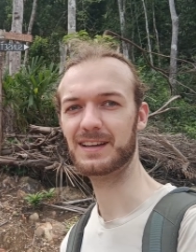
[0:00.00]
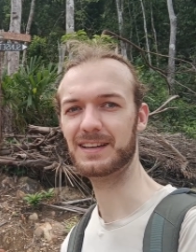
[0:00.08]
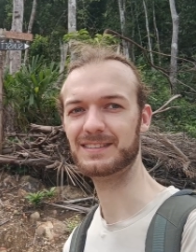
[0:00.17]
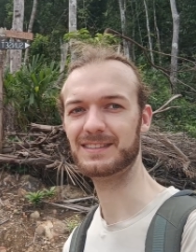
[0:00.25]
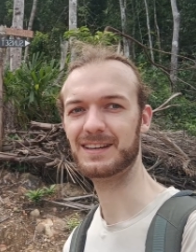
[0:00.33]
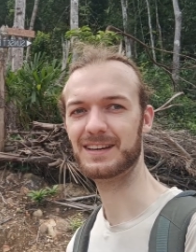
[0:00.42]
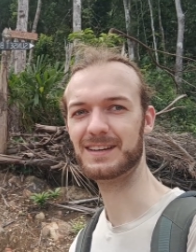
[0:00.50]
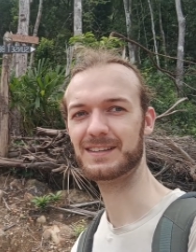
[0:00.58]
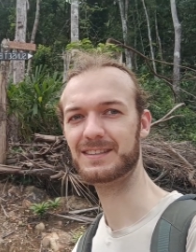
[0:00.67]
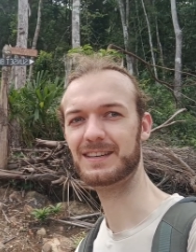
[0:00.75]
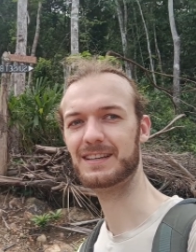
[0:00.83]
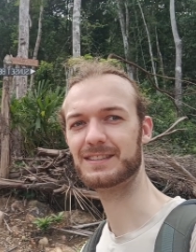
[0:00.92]
and
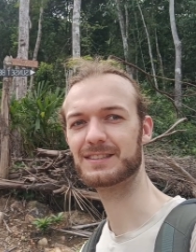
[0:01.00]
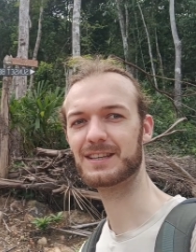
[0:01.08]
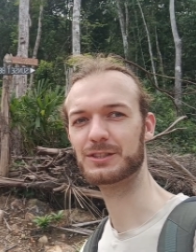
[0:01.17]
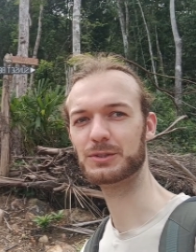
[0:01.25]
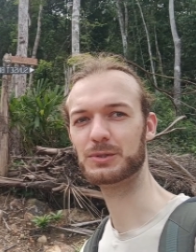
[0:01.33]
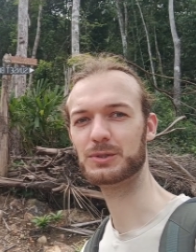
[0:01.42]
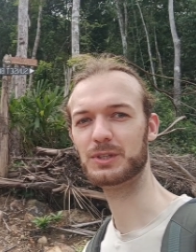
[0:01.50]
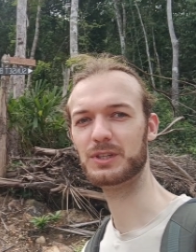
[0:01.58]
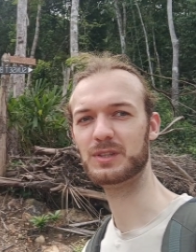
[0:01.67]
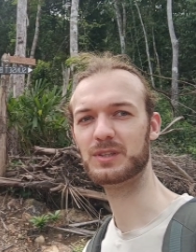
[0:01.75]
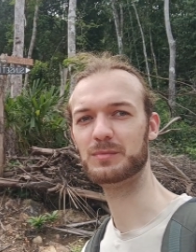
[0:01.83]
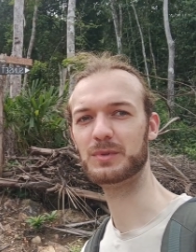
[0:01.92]
yes, as you
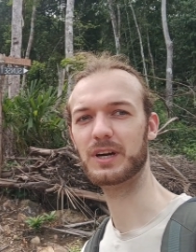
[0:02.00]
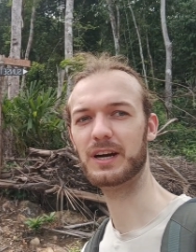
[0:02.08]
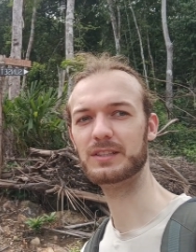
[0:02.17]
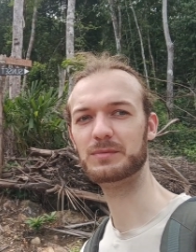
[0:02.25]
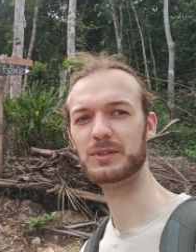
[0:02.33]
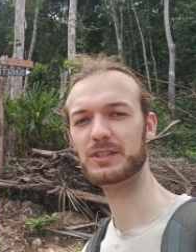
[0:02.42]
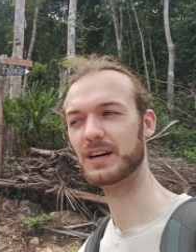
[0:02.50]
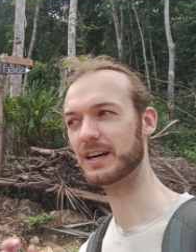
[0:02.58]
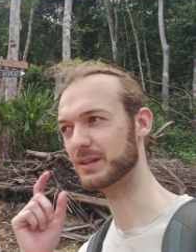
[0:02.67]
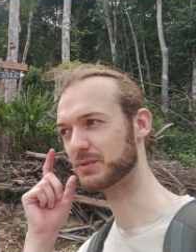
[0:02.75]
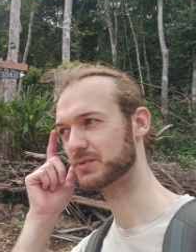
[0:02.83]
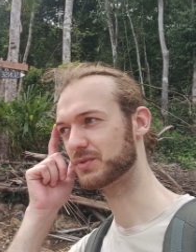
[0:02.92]
see behind me,
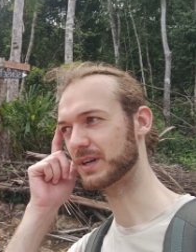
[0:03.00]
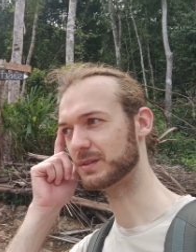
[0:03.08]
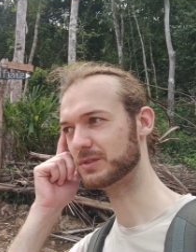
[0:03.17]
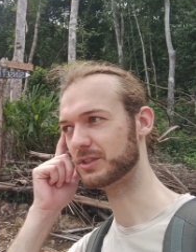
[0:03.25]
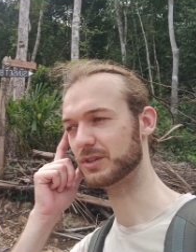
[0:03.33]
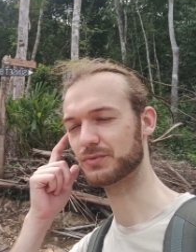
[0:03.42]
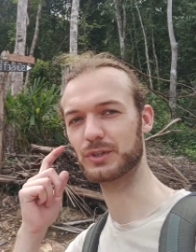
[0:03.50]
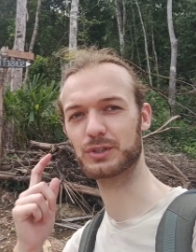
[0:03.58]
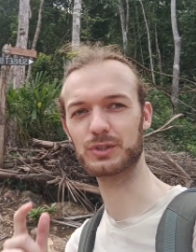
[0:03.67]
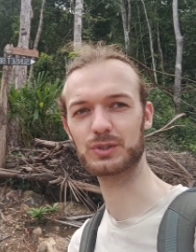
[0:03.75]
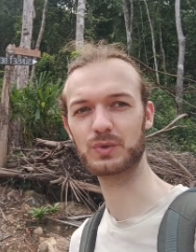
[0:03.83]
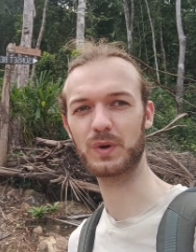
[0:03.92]
I have found the
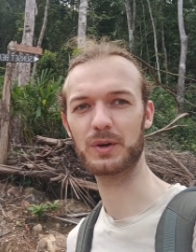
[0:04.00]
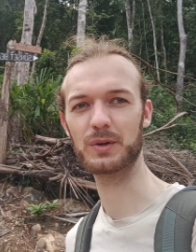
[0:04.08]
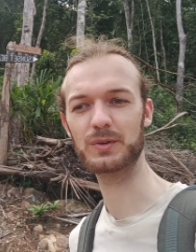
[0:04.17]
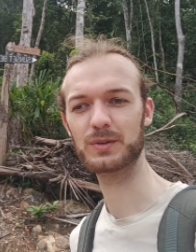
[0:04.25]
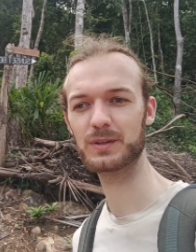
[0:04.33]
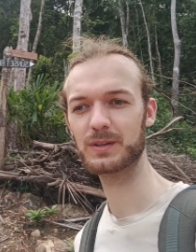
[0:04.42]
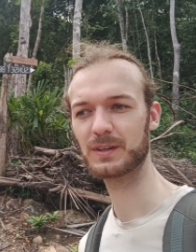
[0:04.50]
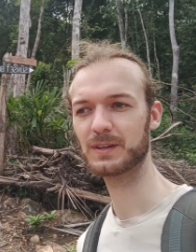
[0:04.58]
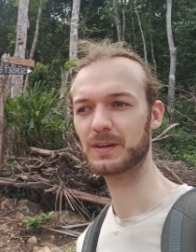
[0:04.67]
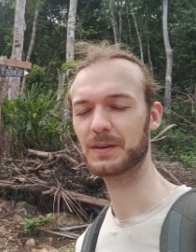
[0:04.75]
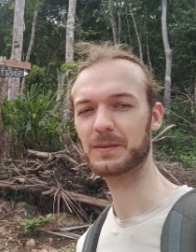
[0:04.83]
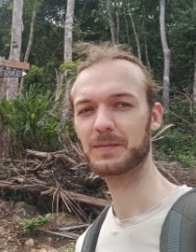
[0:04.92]
official trail,
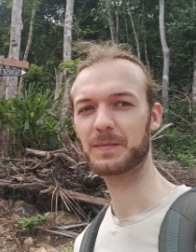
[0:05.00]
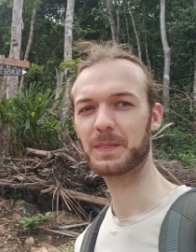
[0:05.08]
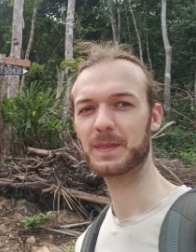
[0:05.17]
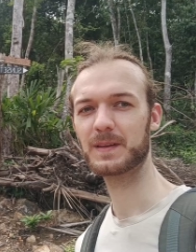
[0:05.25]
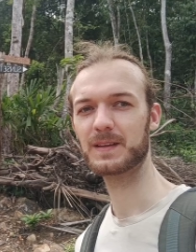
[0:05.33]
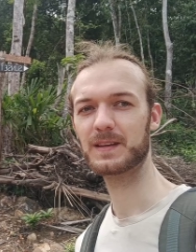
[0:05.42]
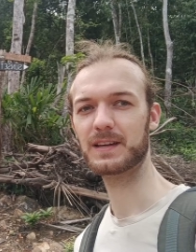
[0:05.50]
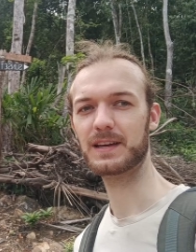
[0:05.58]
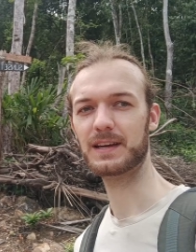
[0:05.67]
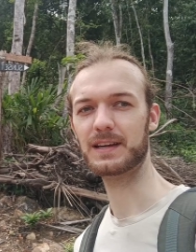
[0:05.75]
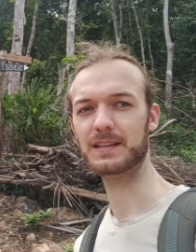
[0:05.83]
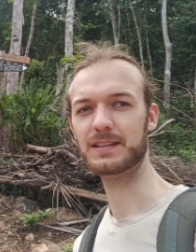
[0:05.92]

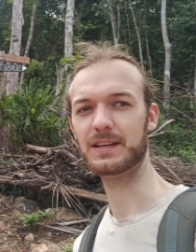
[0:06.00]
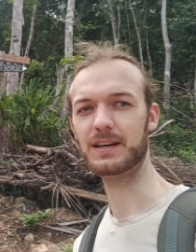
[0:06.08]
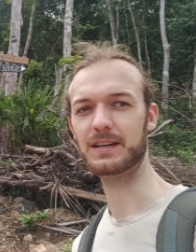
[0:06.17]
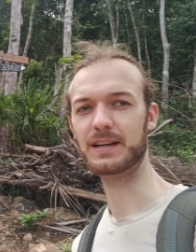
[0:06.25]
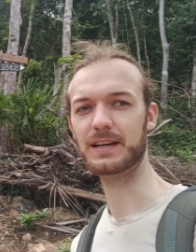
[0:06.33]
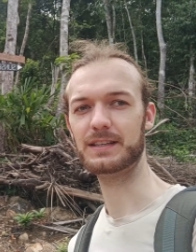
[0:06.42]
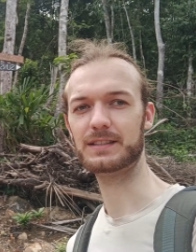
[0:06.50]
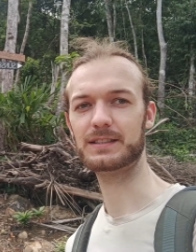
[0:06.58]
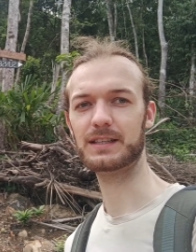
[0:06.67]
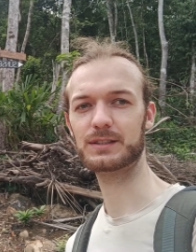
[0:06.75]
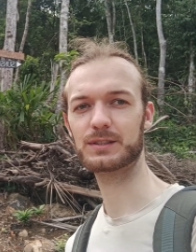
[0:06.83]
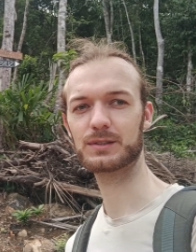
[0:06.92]
and yeah, it
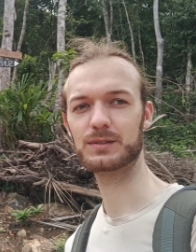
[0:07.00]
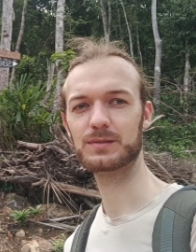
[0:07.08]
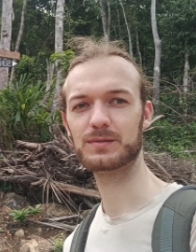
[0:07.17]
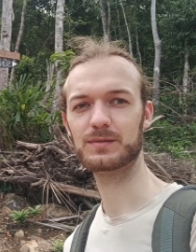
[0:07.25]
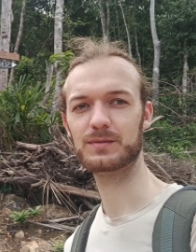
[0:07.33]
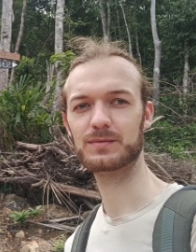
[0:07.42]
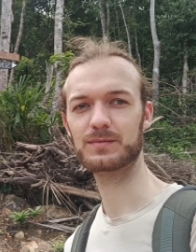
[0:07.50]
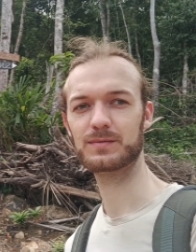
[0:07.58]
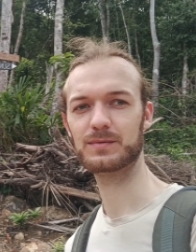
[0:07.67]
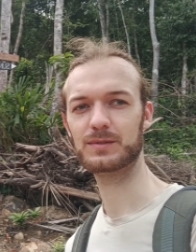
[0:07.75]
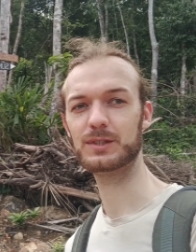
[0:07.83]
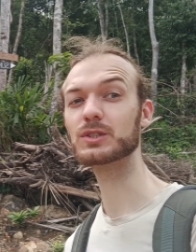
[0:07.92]
says
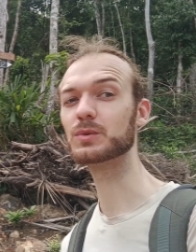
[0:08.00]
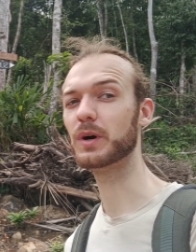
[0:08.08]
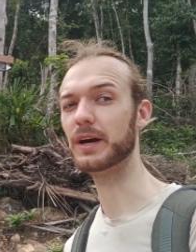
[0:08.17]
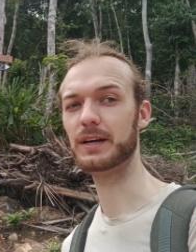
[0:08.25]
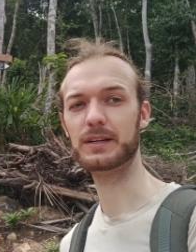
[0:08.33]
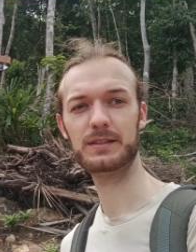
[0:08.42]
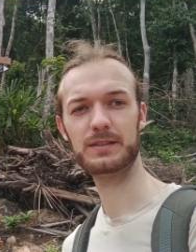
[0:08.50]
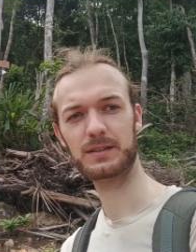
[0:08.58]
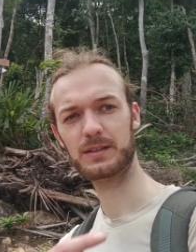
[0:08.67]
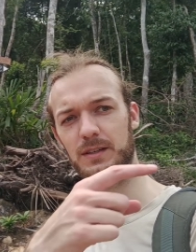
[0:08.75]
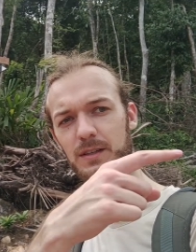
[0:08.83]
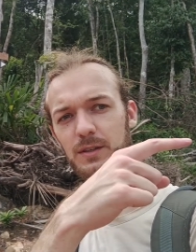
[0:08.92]
this way
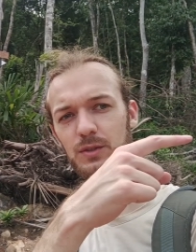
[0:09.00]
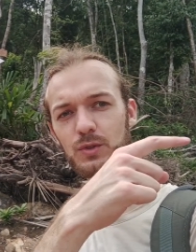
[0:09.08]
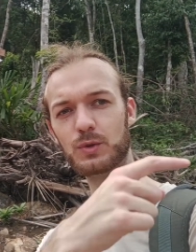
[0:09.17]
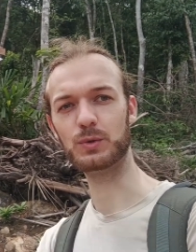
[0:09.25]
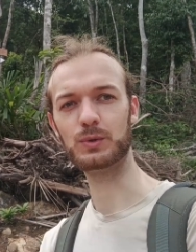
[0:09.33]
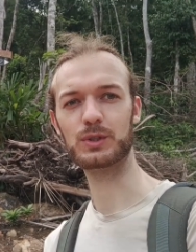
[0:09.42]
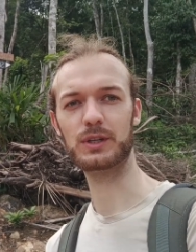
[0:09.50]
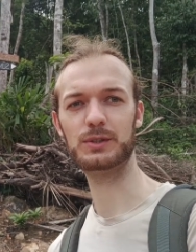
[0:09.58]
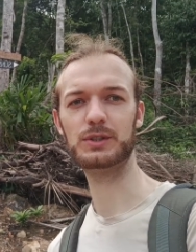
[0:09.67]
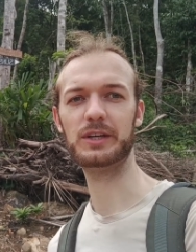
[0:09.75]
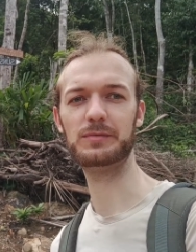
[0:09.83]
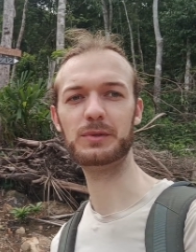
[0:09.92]
to
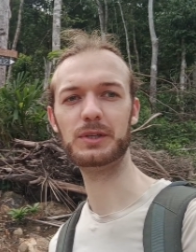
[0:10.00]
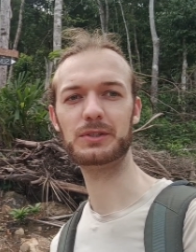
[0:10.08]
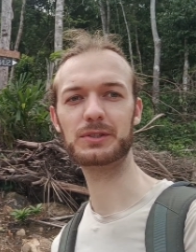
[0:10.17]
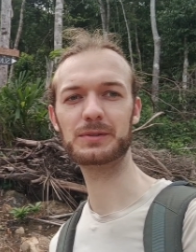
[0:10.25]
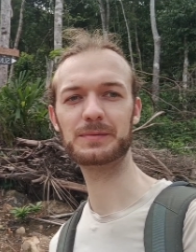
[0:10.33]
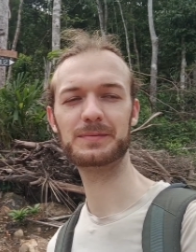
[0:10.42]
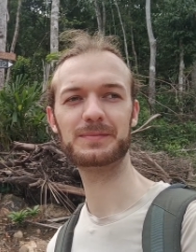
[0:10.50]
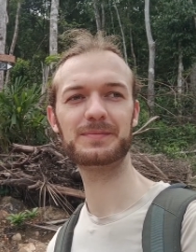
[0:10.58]
Sunset Beach.